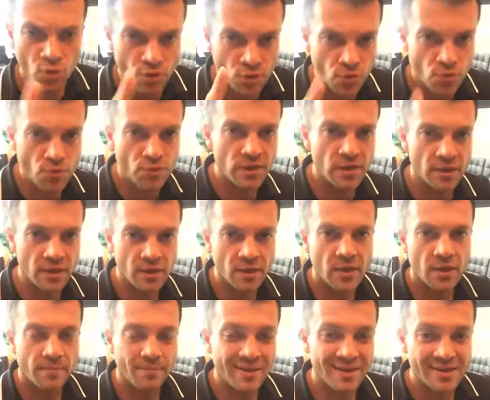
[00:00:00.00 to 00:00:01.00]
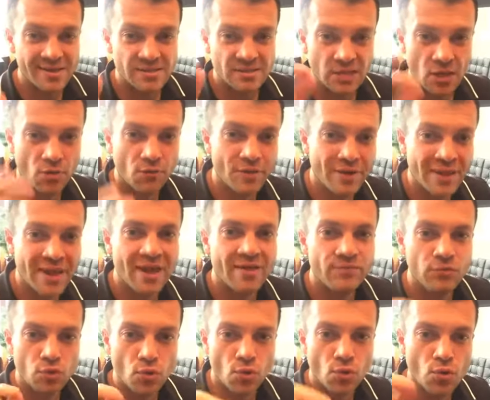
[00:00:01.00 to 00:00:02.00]
cookie, because they already have
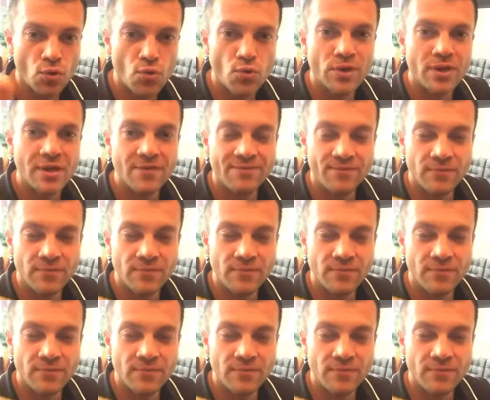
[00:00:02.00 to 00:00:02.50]
your cookie,